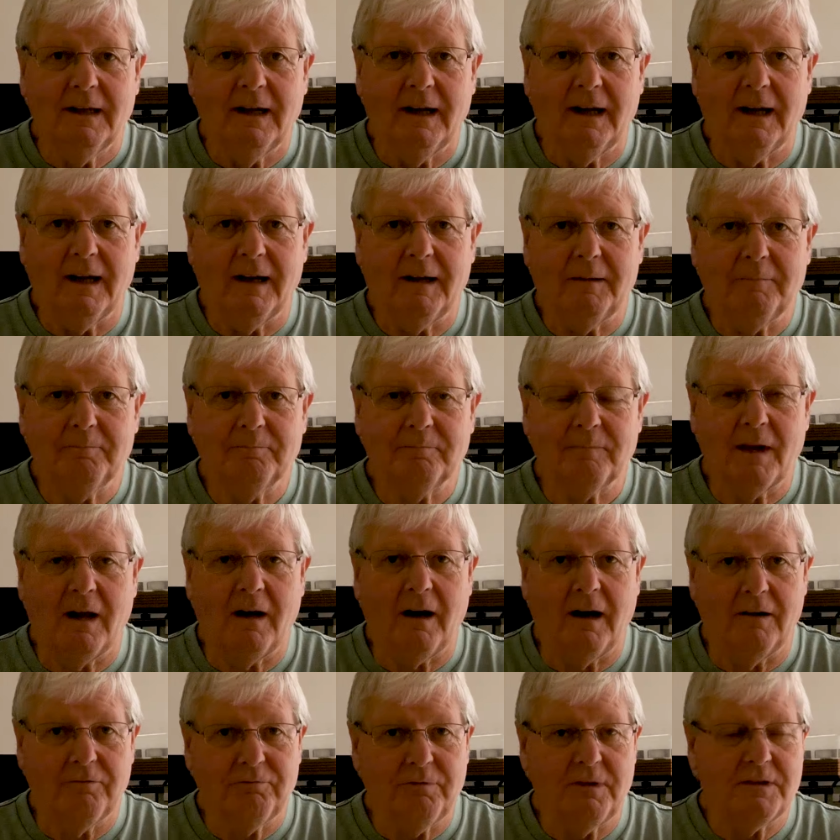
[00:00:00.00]

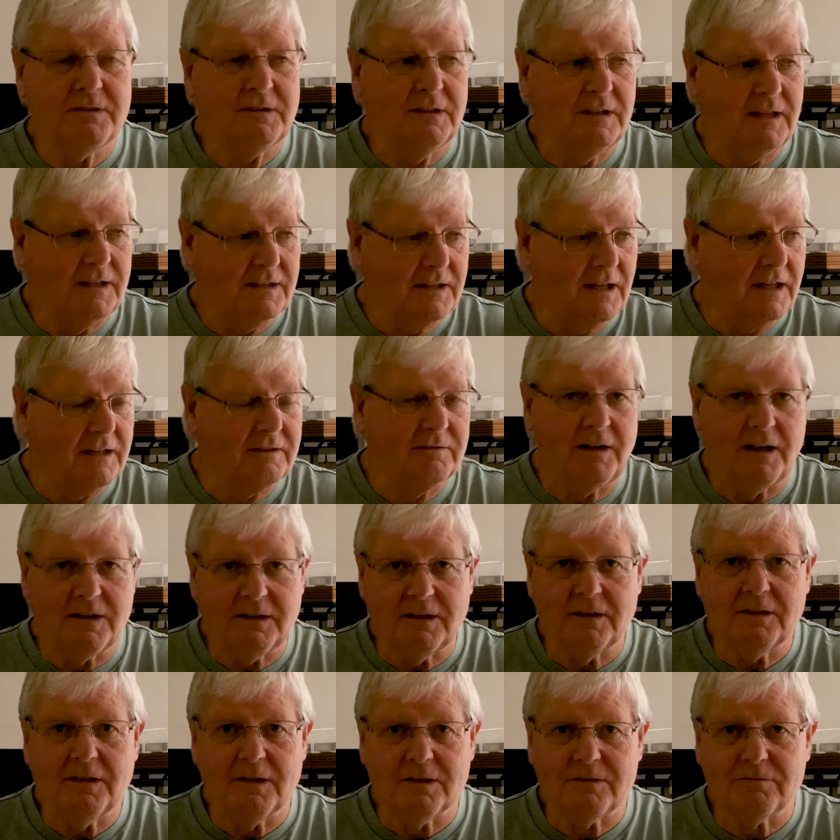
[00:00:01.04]
I've recently
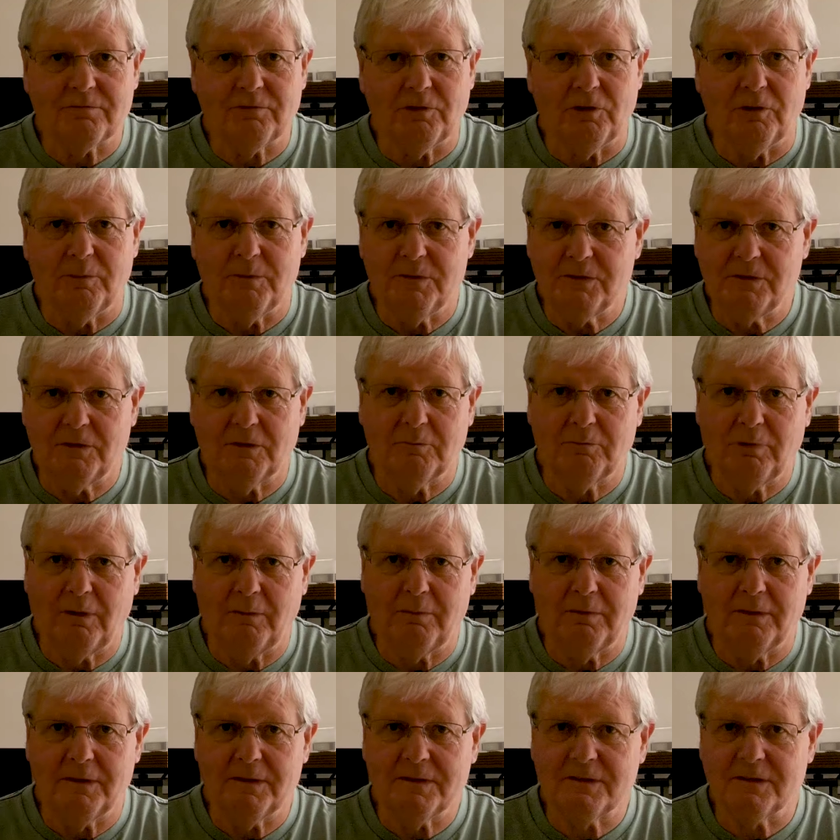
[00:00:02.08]
decorated this room, as you can
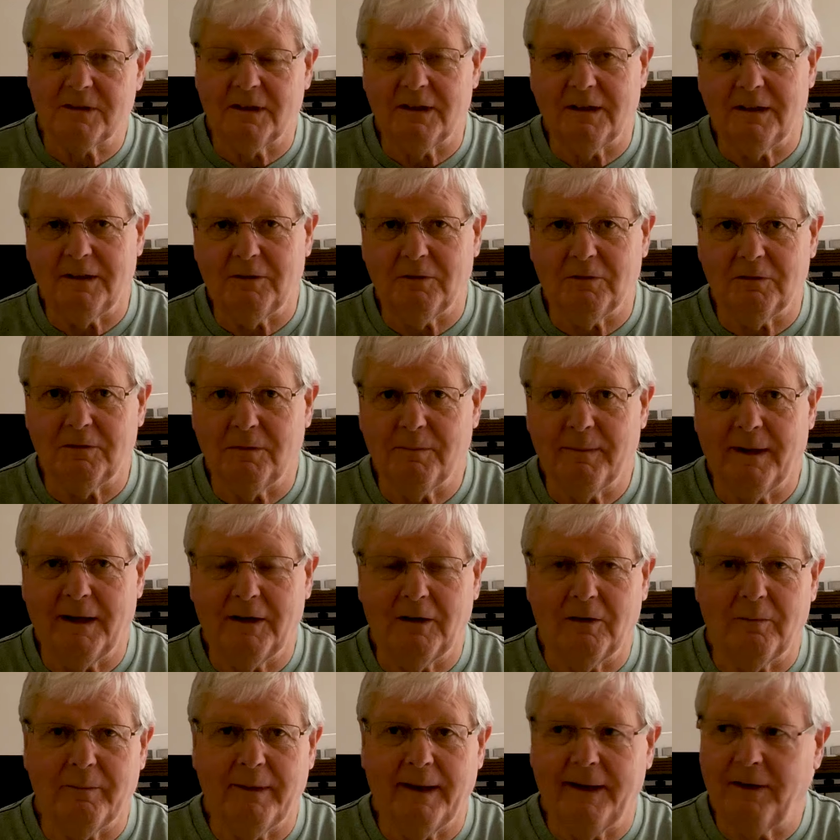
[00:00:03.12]
probably see, or you may
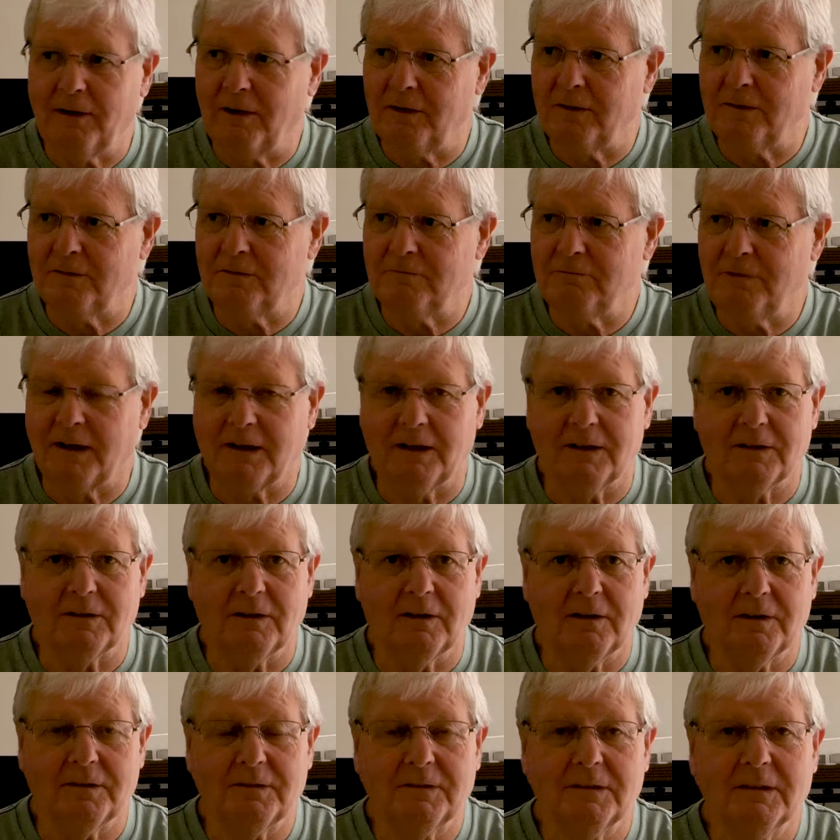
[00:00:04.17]
or may not
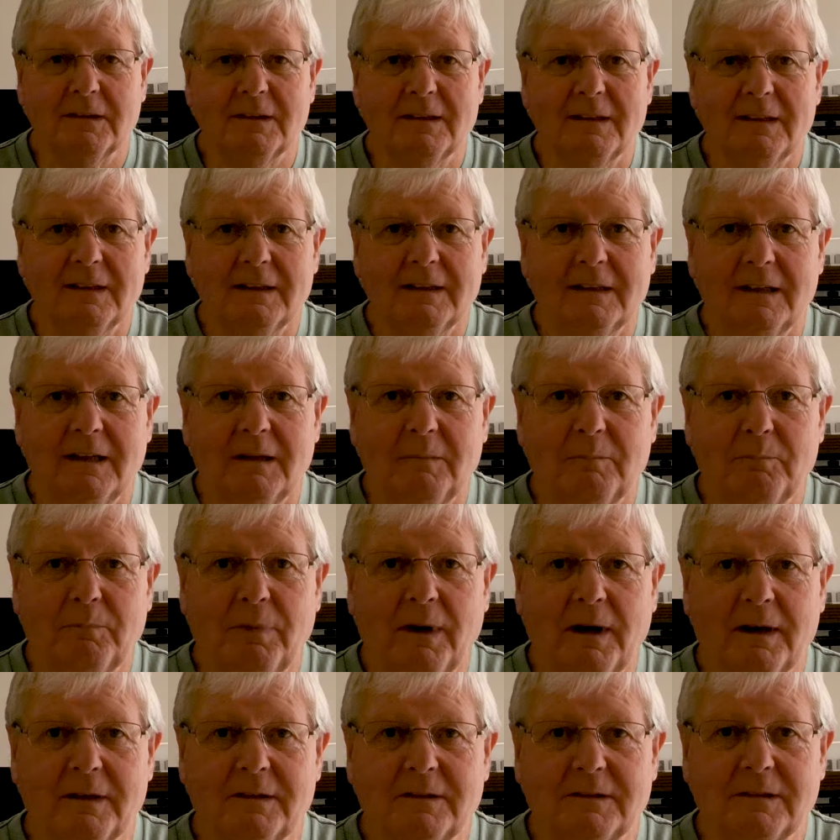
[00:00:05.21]
recognise.
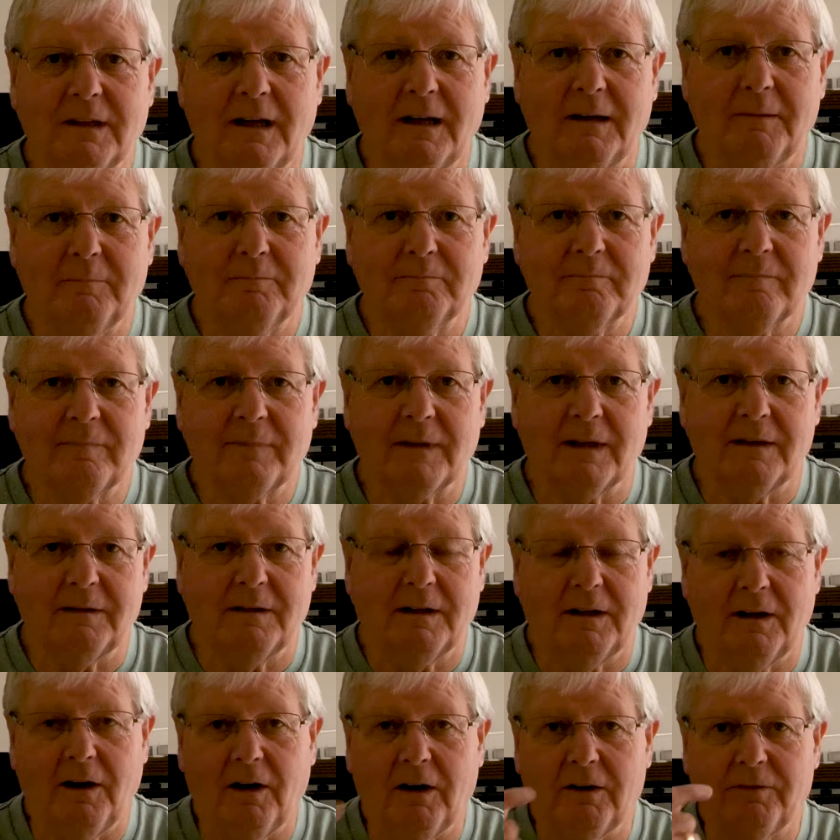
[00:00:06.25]
But
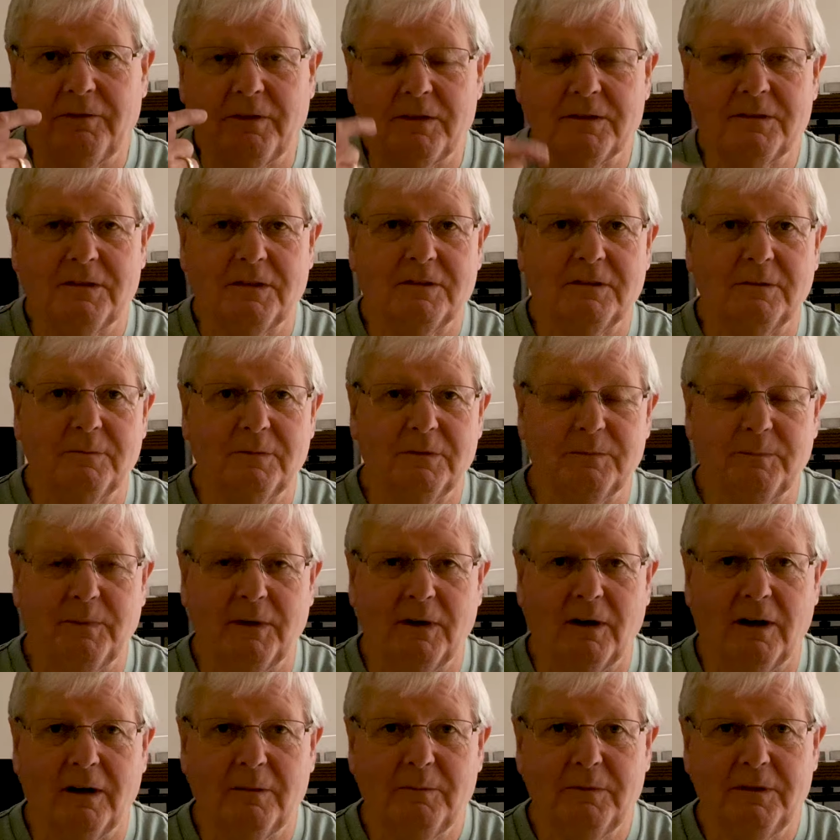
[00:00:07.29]
the hi-fi system is
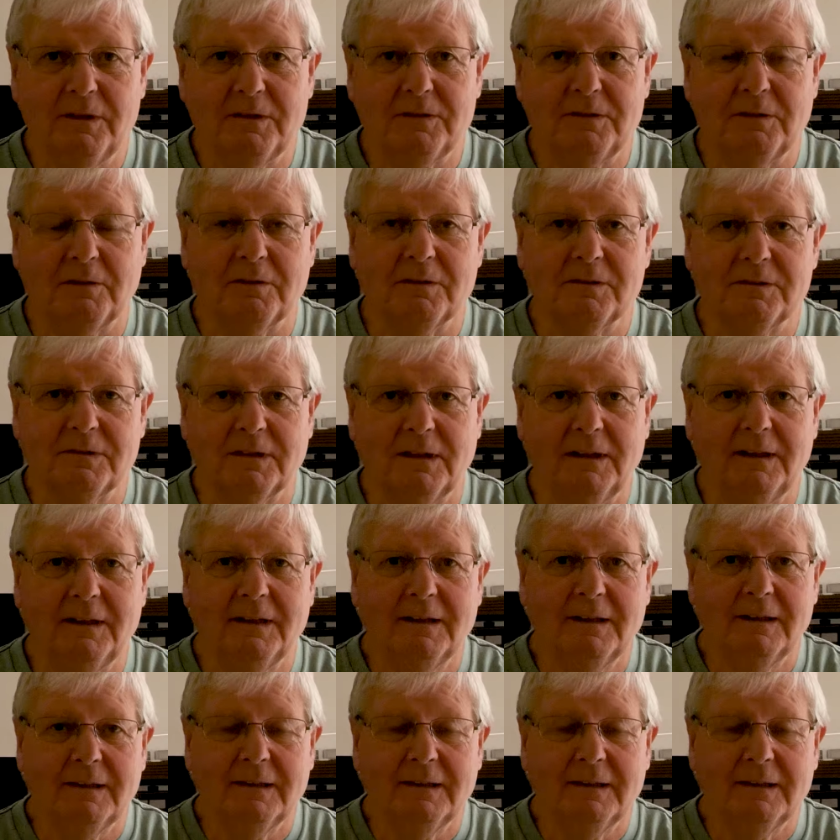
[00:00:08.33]
behind me, as you can see.